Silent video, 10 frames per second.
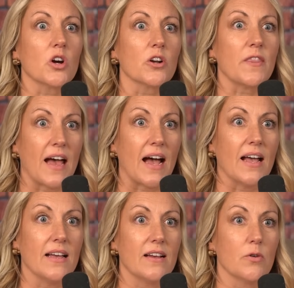heard
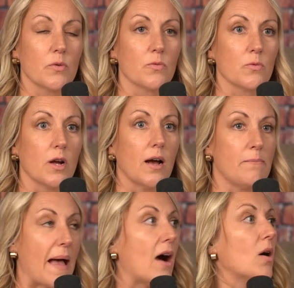that? That's the
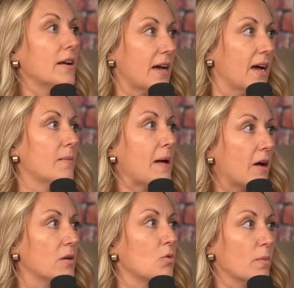idea about a
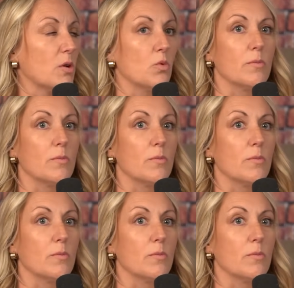about a she Mormon